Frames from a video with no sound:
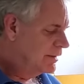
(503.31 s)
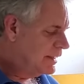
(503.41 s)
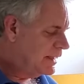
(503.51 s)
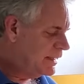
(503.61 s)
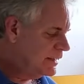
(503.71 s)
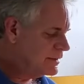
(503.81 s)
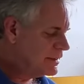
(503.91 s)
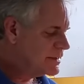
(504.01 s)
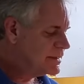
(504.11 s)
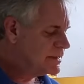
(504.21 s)
then
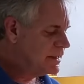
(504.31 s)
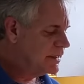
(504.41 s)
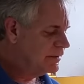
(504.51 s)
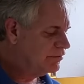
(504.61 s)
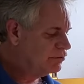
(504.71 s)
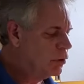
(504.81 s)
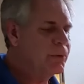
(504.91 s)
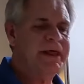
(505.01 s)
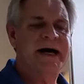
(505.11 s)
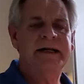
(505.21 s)
just
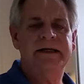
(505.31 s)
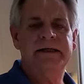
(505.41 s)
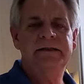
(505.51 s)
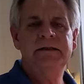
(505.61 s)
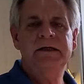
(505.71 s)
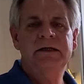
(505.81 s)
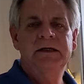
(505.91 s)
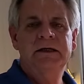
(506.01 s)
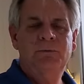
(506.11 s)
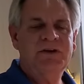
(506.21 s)
throw that in
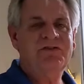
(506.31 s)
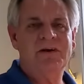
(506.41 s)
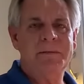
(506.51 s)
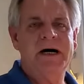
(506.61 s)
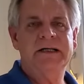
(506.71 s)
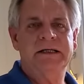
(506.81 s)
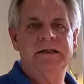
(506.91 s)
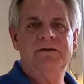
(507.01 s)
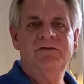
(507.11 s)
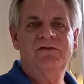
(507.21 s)
with some
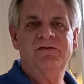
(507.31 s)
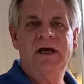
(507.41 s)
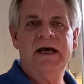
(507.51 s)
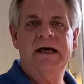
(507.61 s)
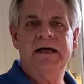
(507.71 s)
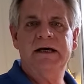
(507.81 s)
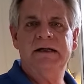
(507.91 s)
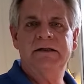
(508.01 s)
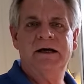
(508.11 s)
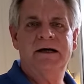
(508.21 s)
onions
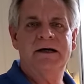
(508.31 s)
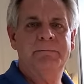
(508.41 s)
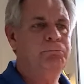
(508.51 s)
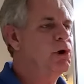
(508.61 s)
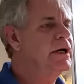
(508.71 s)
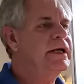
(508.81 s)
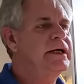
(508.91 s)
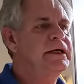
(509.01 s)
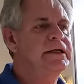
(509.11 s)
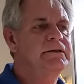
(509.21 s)
and put
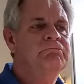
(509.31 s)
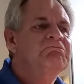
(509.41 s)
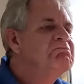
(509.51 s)
in